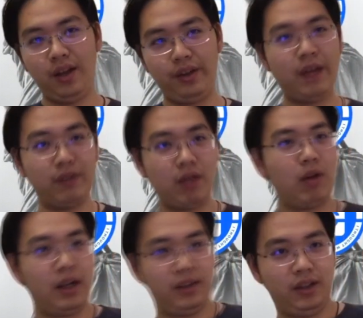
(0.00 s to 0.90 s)
they have
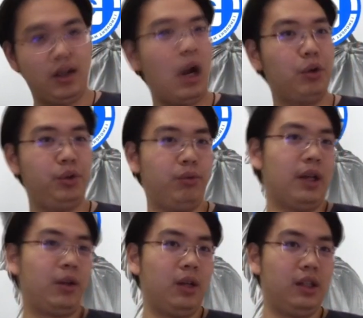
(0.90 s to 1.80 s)
no idea how to
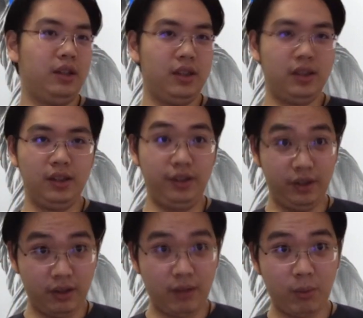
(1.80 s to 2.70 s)
regulate the
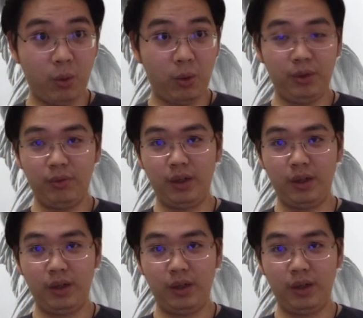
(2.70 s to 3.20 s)
Ethereum or to